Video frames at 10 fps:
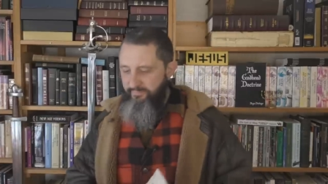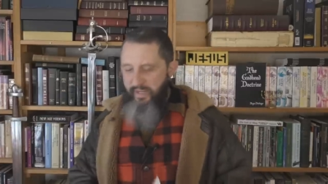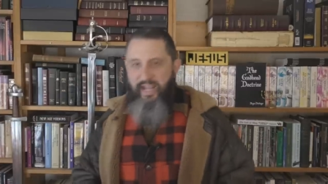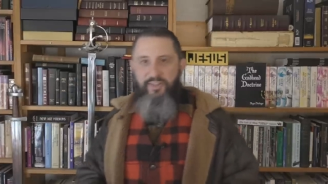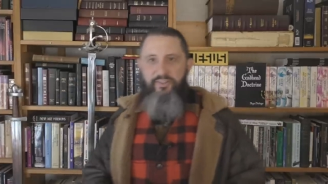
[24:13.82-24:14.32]

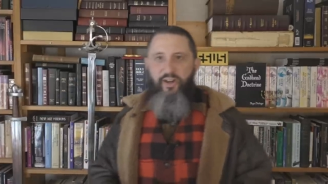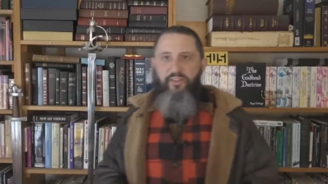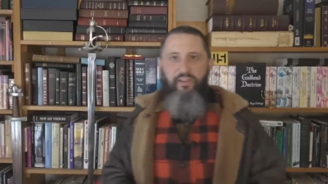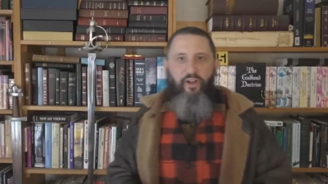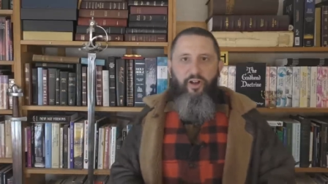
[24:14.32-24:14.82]
Pass all
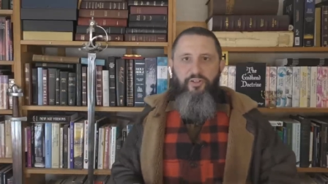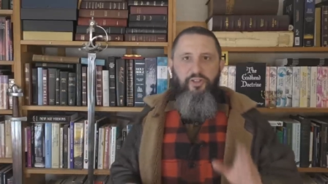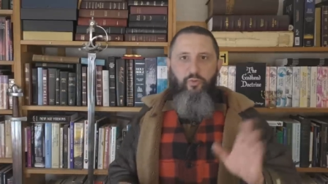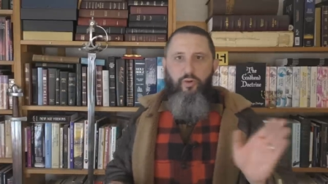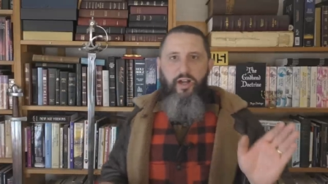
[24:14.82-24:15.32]
the laws
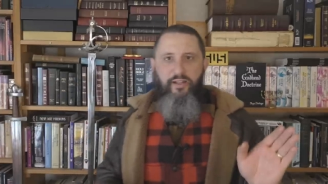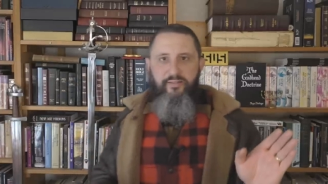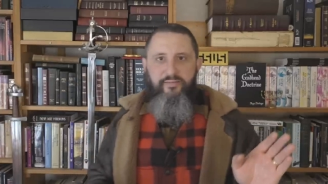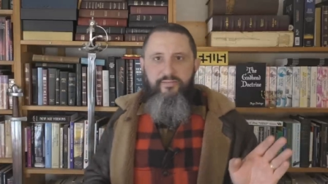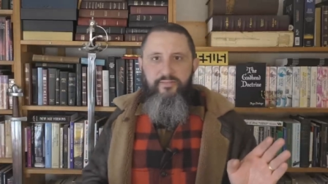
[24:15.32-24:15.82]
you want.
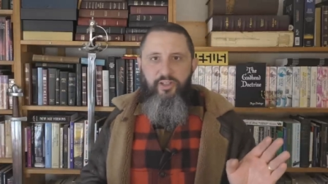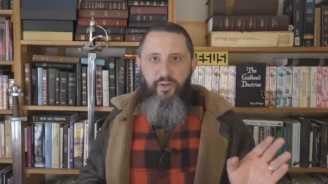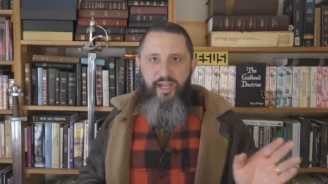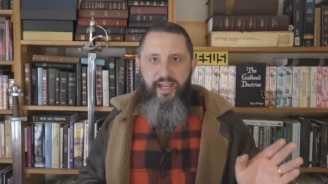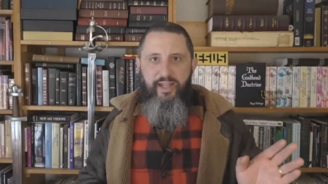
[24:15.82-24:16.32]

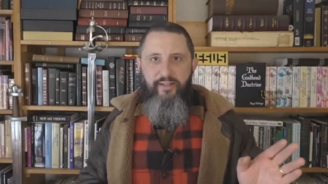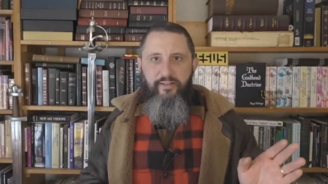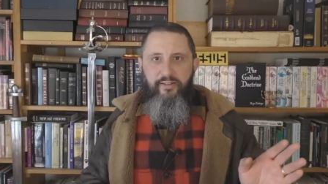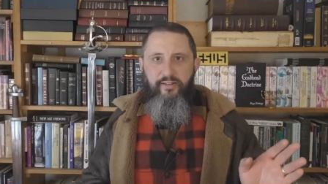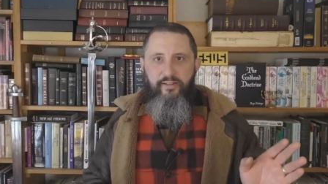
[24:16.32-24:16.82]
Go ahead.
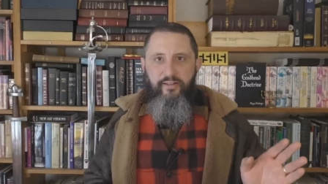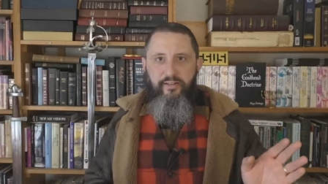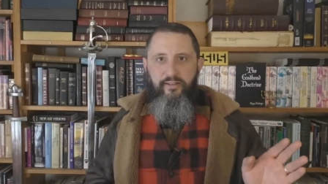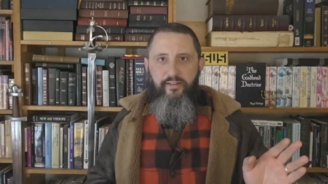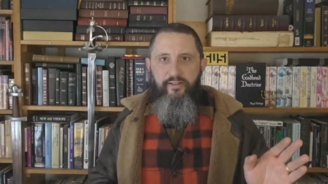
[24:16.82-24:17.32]

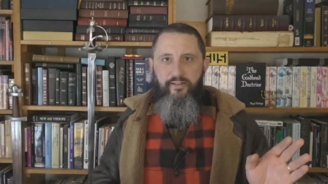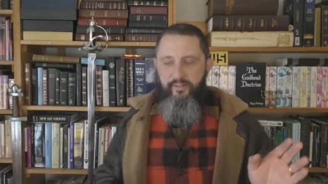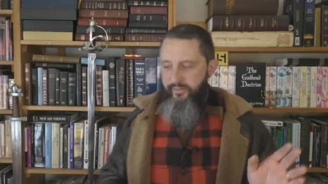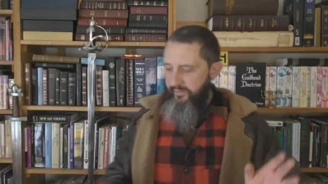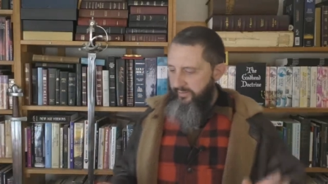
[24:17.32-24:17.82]

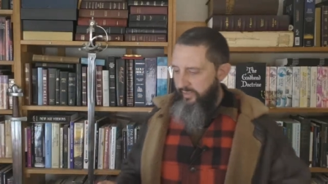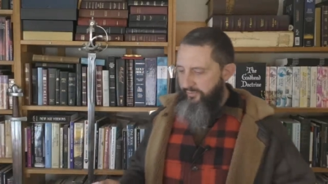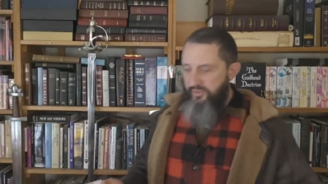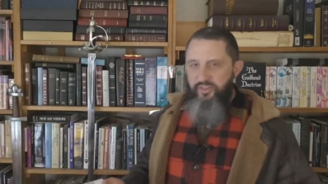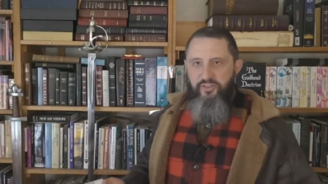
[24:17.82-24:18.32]

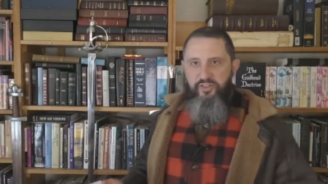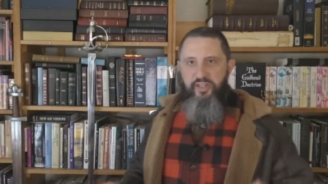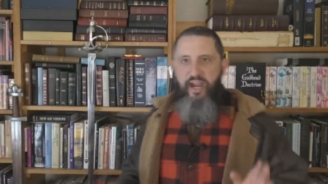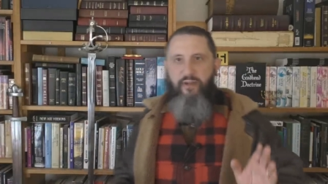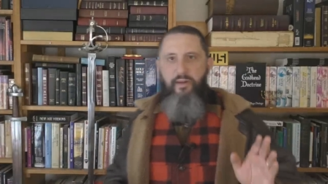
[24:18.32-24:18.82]
If you're such a
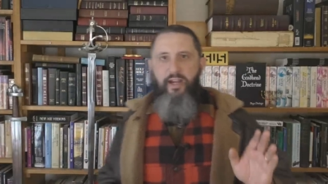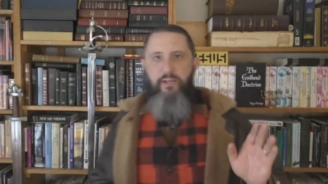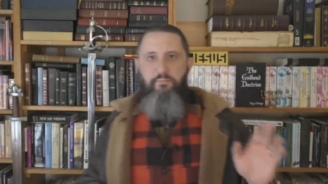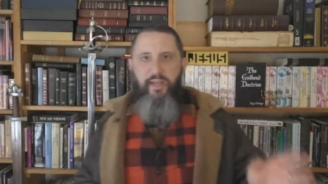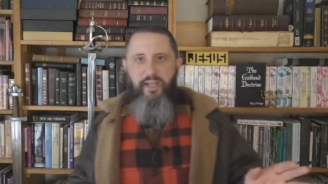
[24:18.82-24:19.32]
narrow
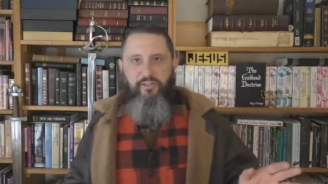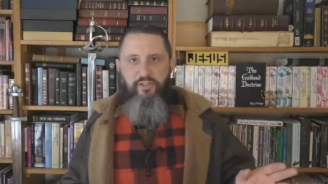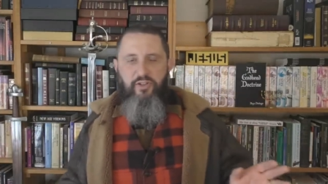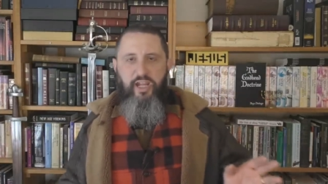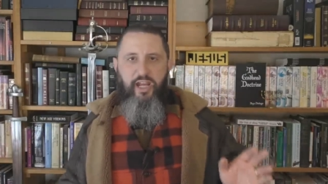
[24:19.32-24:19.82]
minded bigot
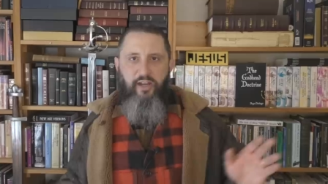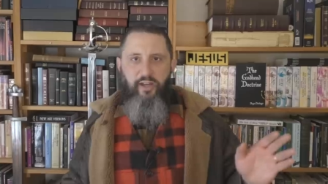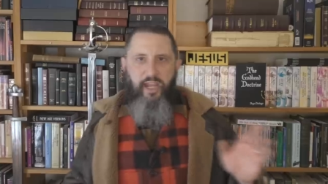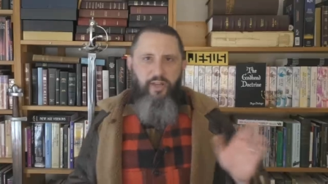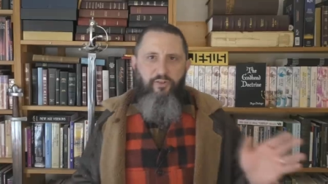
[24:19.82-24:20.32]
that you
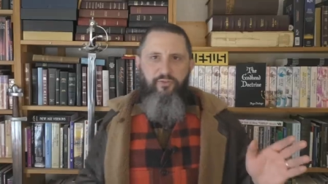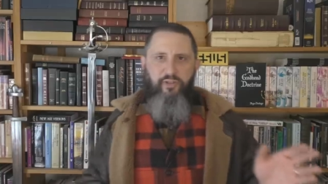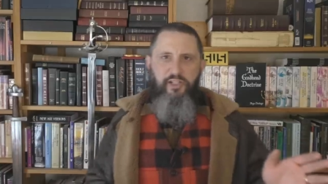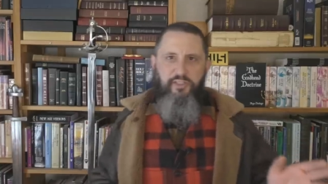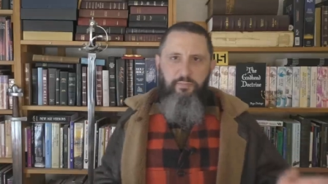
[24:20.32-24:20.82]
can't handle
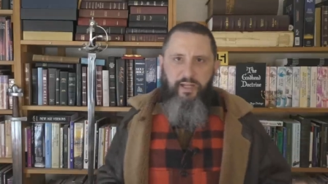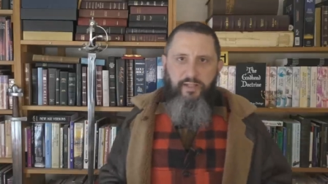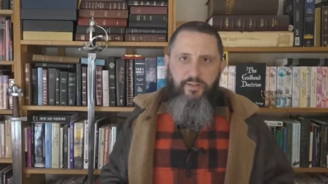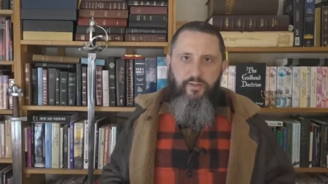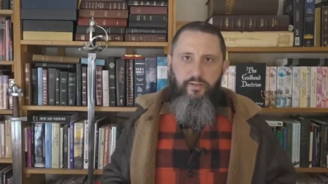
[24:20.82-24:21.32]
free
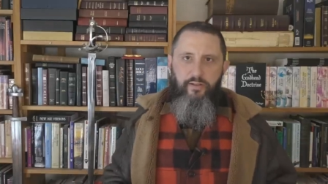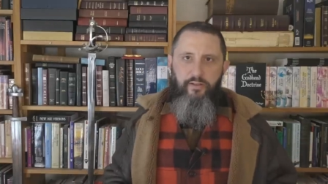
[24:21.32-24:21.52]
speech,